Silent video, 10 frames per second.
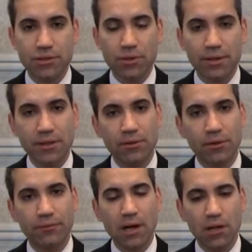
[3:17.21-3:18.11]
So I think
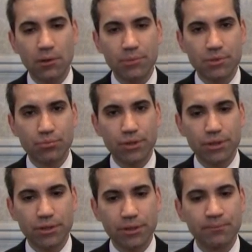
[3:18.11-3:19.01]
our follow-up is pretty
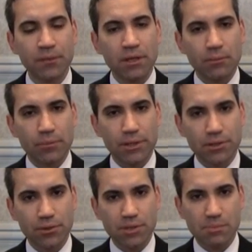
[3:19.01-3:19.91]
good, but it's
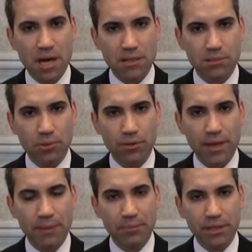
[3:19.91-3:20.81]
always possible
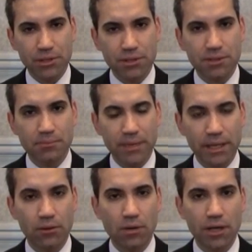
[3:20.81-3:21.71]
that patients may
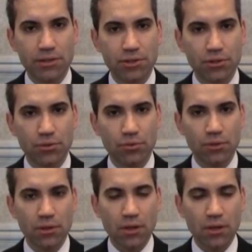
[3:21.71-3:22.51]
go on to